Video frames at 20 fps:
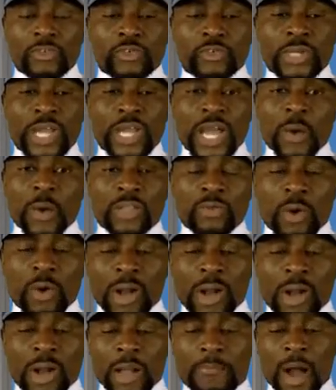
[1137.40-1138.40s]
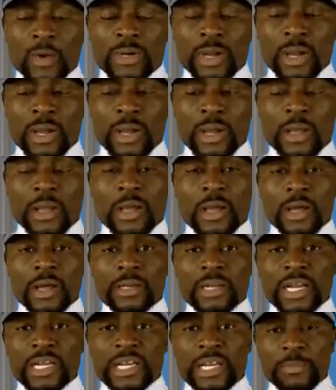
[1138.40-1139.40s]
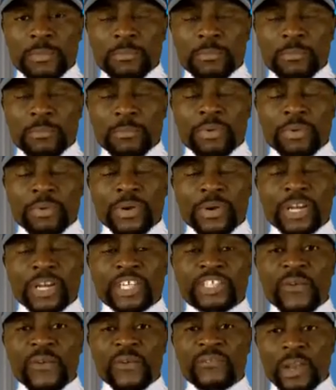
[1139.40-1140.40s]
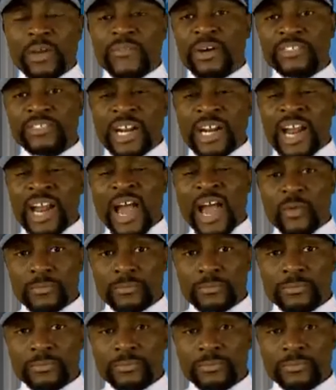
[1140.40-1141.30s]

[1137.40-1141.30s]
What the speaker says: Today I want to talk about the liberation philosophy of General Ivo.